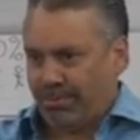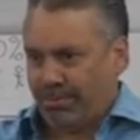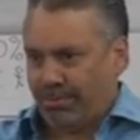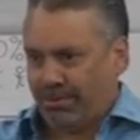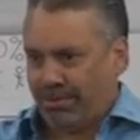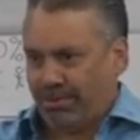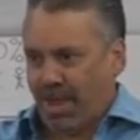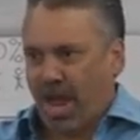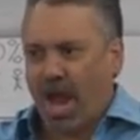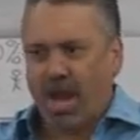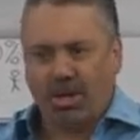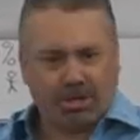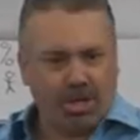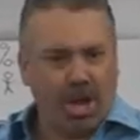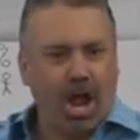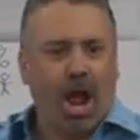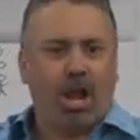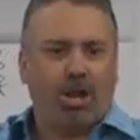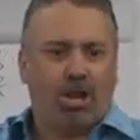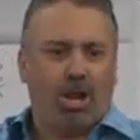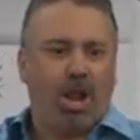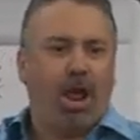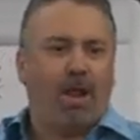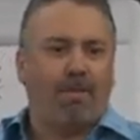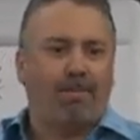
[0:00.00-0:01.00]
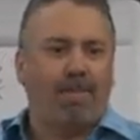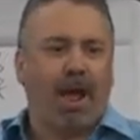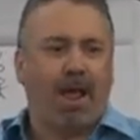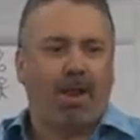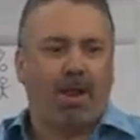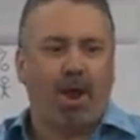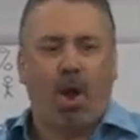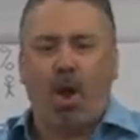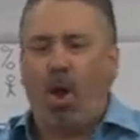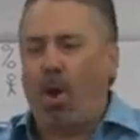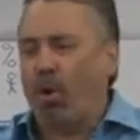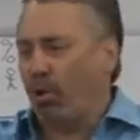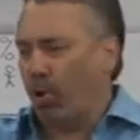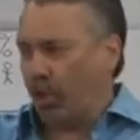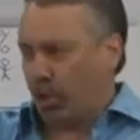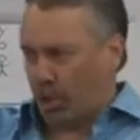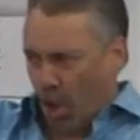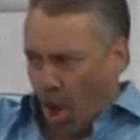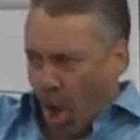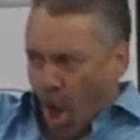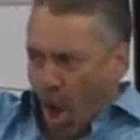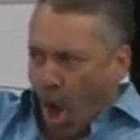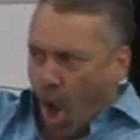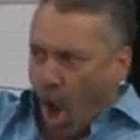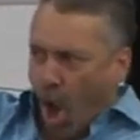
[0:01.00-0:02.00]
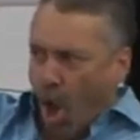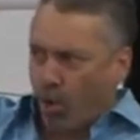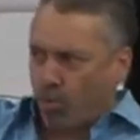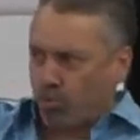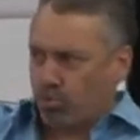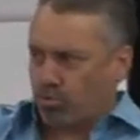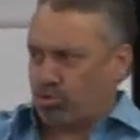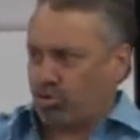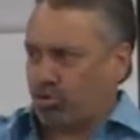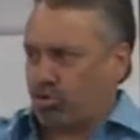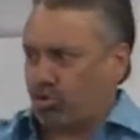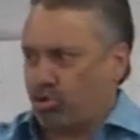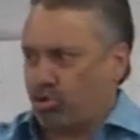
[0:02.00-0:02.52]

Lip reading: That's not led by the Holy Ghost.